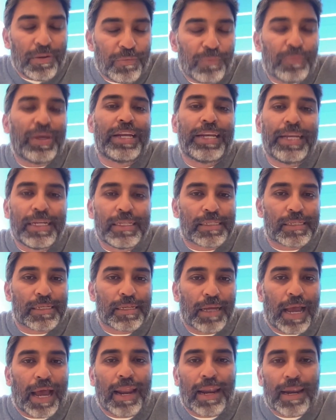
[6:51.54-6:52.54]

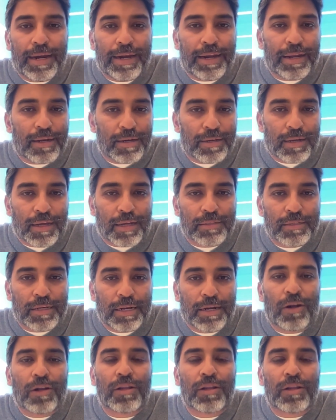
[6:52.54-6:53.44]
various analytical tasks, right?